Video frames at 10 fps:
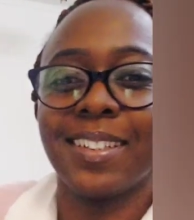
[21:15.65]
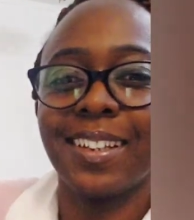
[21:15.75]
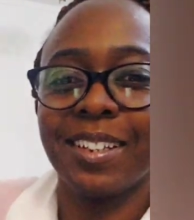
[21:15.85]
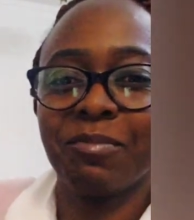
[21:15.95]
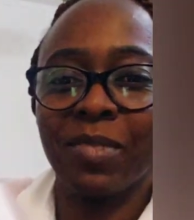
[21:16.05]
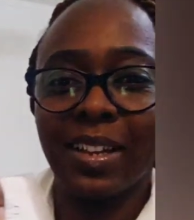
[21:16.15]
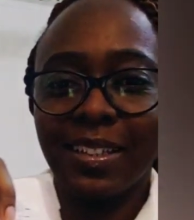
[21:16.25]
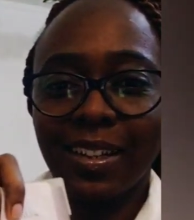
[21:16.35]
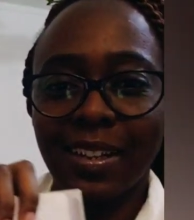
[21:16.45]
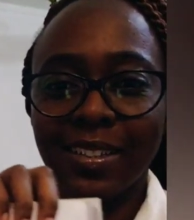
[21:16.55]
in
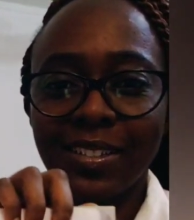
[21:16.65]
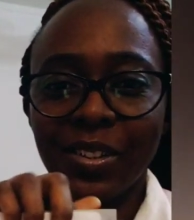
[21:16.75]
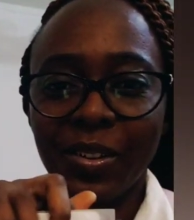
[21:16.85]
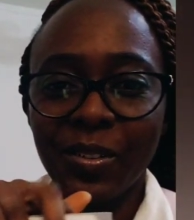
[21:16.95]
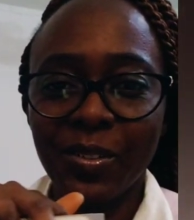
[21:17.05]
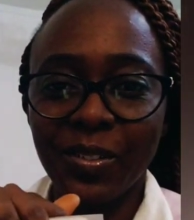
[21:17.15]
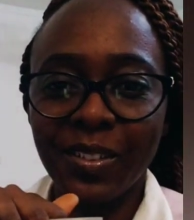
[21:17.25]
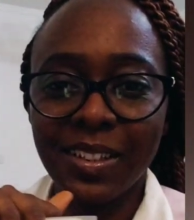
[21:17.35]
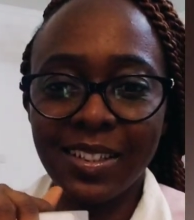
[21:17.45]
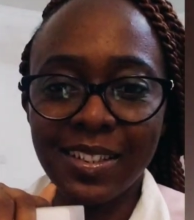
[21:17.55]
my
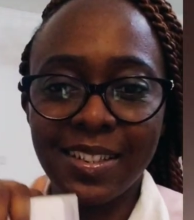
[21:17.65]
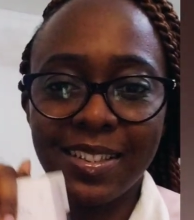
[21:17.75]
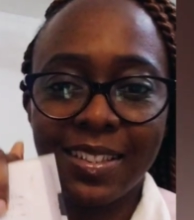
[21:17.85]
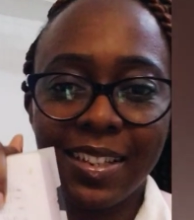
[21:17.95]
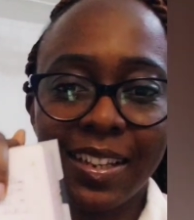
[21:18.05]
journal is,